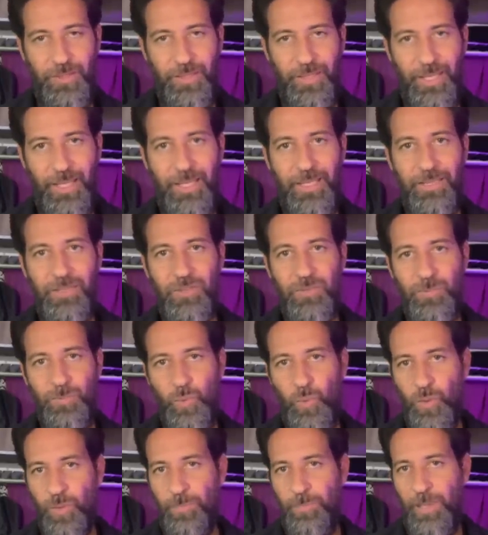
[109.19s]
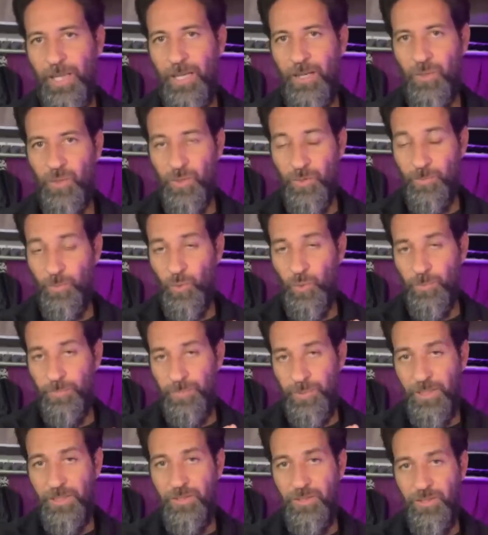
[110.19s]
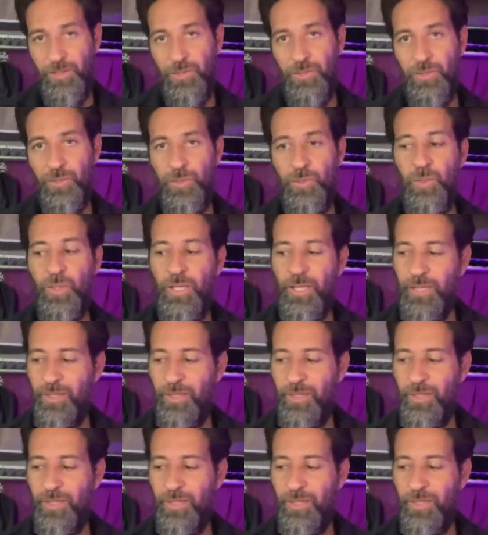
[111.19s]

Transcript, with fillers: has more power, more BTU